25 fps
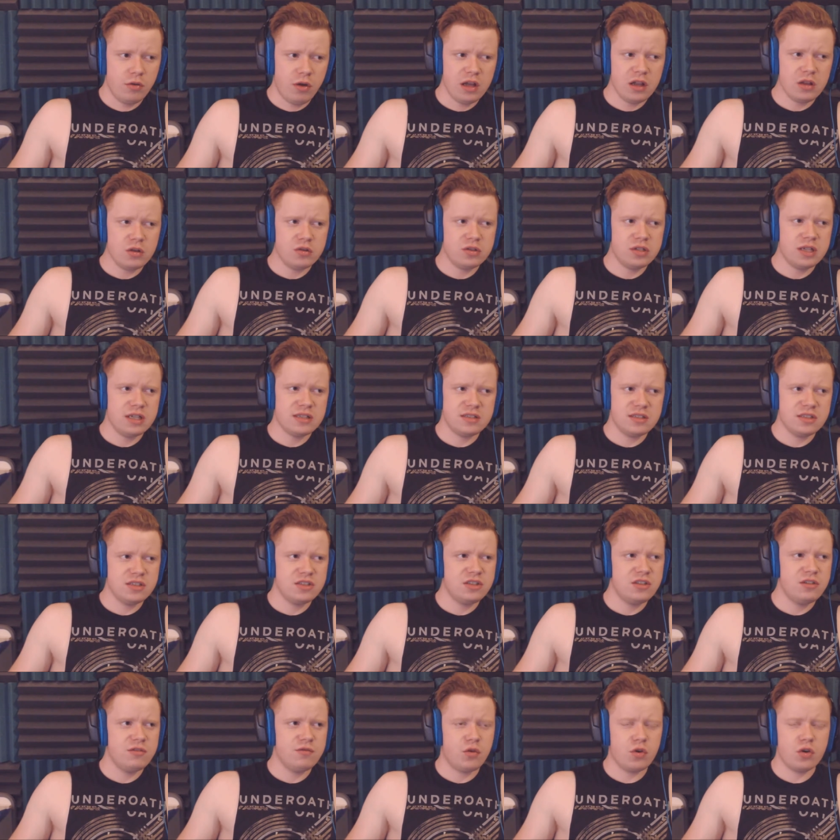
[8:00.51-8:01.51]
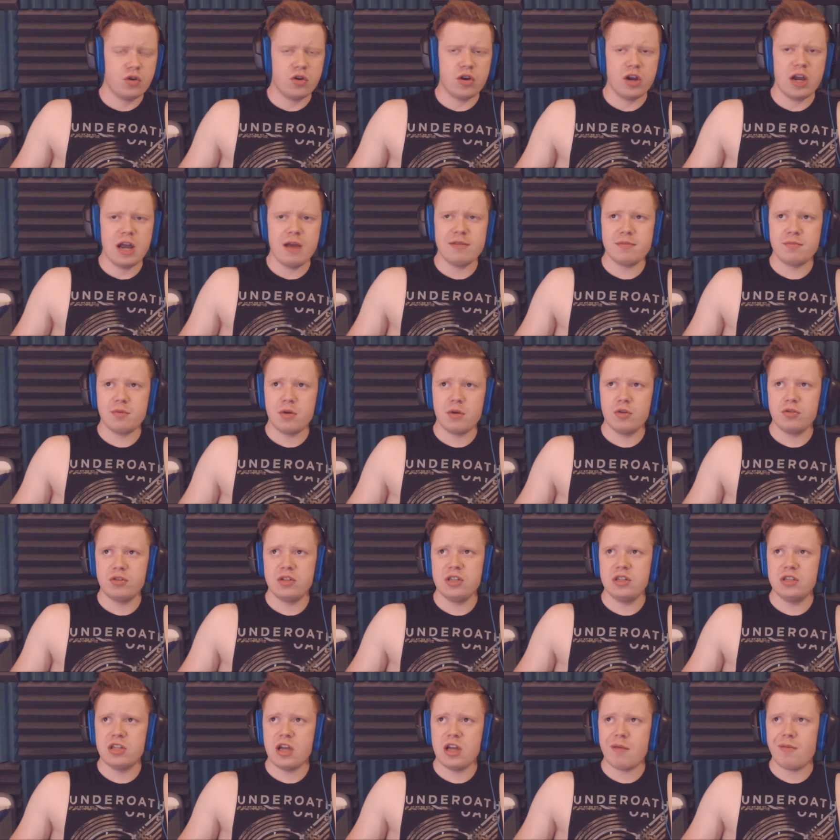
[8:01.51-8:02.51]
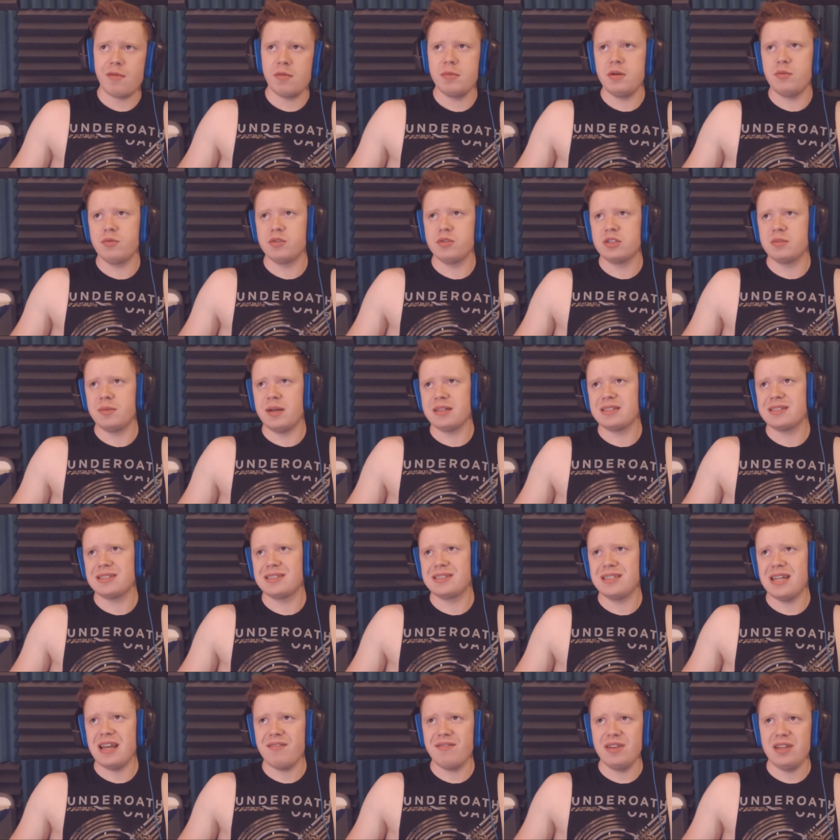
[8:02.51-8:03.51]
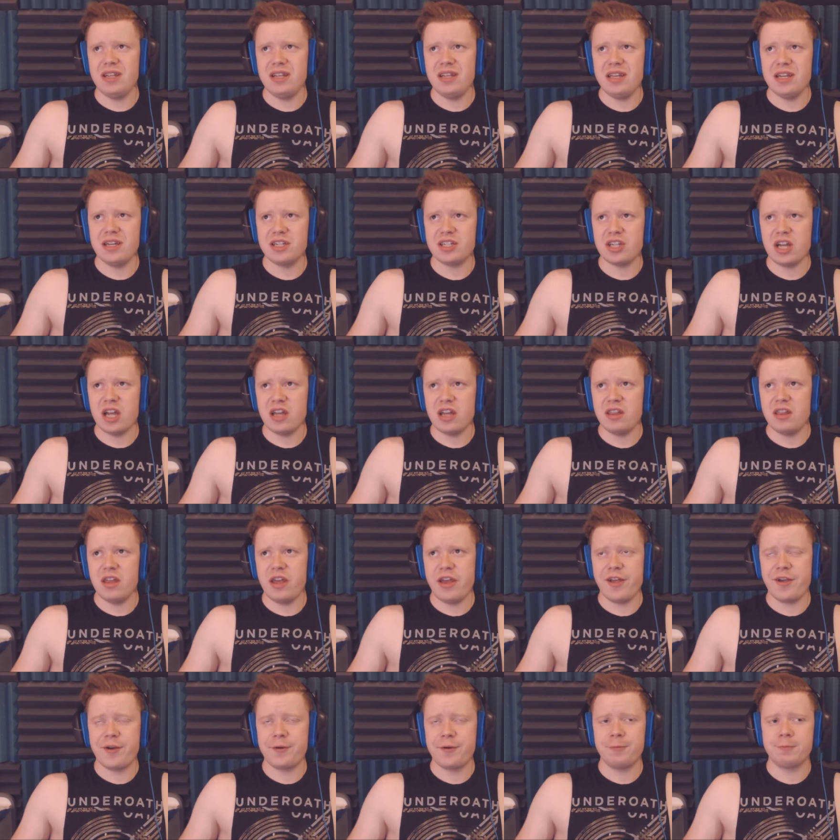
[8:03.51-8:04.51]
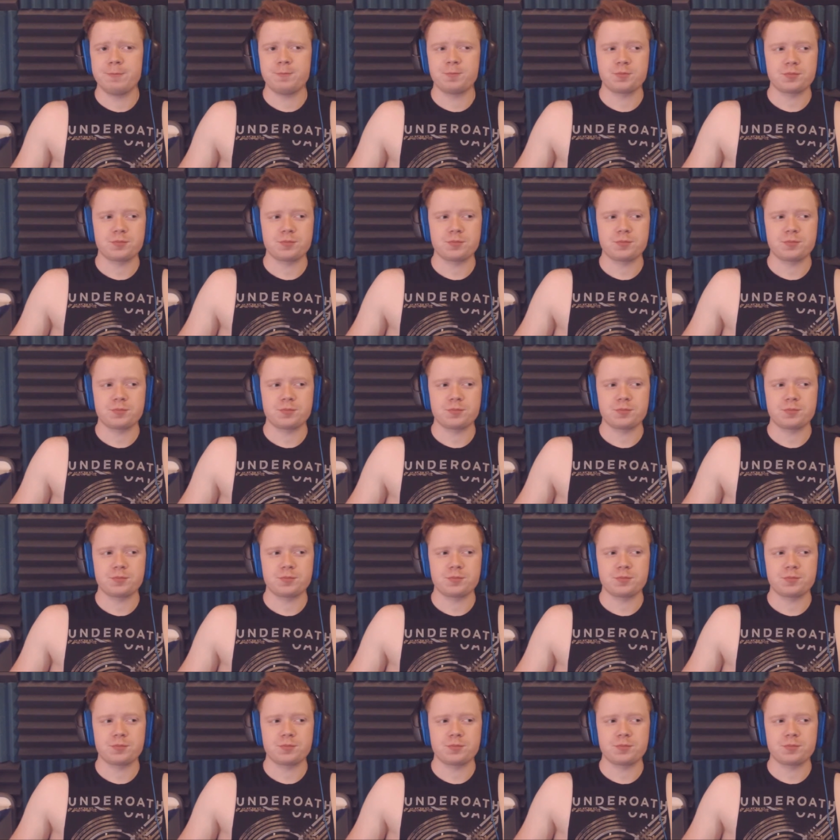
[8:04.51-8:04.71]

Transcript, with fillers: regular is at 64 grams protein, double meat was about 70-ish, I think.